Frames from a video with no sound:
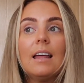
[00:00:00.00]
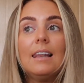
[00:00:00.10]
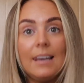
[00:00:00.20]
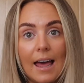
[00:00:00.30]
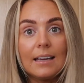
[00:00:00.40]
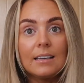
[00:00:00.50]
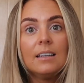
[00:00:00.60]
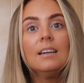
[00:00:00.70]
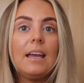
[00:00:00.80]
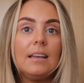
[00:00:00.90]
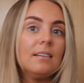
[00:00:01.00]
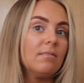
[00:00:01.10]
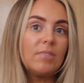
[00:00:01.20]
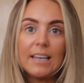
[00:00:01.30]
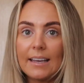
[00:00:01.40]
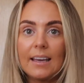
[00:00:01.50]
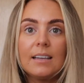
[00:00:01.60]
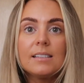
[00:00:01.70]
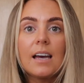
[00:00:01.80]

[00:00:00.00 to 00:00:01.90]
leg in the leggings,